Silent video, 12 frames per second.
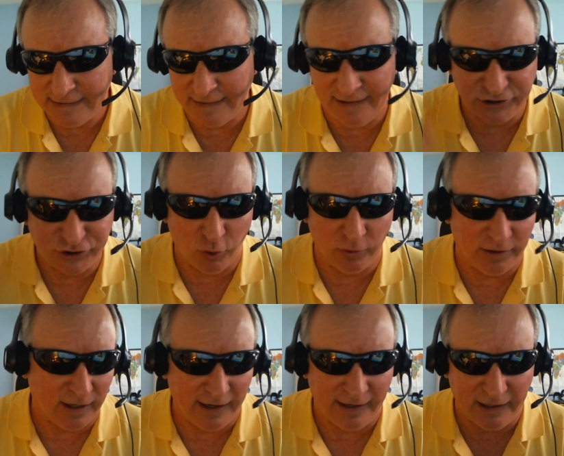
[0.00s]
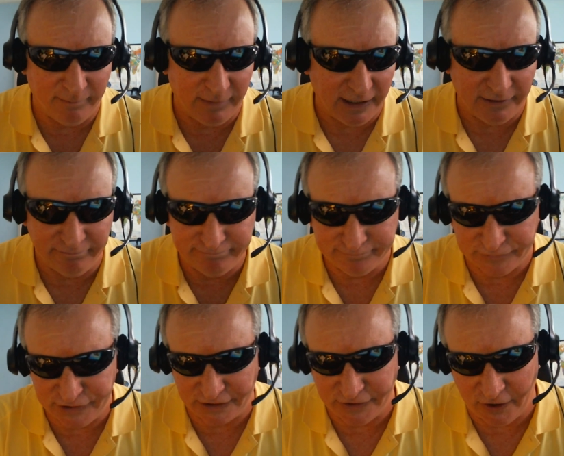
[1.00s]
then they sold it high and made
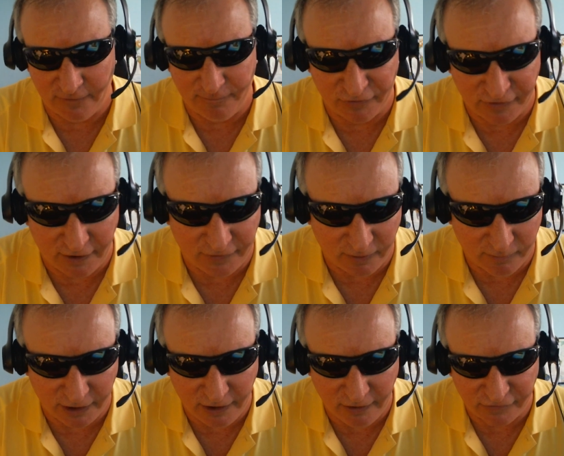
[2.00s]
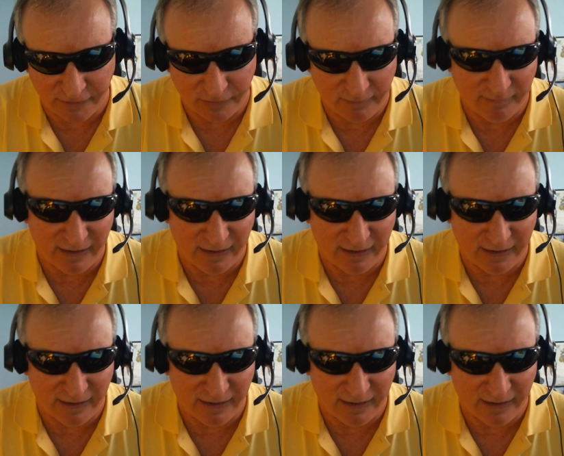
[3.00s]
600% on their money or something,